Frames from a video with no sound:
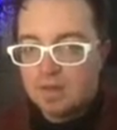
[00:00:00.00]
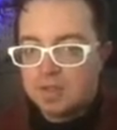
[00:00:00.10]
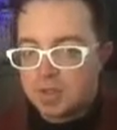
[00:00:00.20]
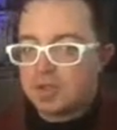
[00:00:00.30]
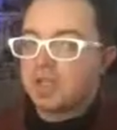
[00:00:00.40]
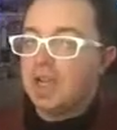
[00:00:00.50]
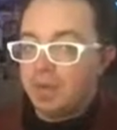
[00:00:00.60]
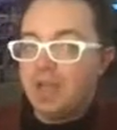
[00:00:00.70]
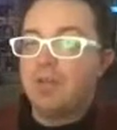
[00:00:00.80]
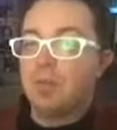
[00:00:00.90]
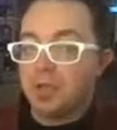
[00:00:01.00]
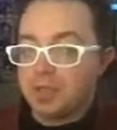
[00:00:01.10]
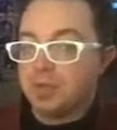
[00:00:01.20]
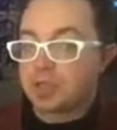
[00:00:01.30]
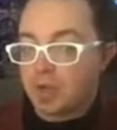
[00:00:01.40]
Georgie, yeah, we have
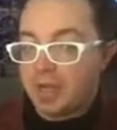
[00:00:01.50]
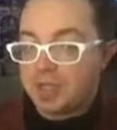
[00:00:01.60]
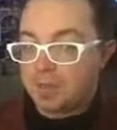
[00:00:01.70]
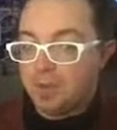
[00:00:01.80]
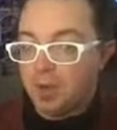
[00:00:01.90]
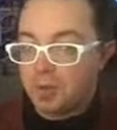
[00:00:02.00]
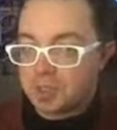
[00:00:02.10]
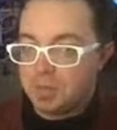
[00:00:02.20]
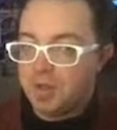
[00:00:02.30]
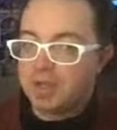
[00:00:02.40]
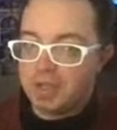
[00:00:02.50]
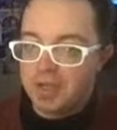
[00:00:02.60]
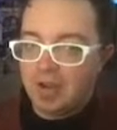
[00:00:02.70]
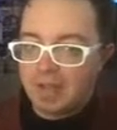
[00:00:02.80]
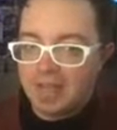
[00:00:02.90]
multiple scratching posts, but you know
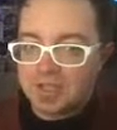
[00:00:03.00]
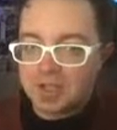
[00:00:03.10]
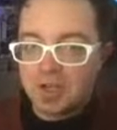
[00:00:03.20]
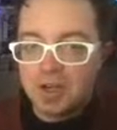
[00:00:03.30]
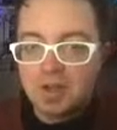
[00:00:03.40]
how cats are.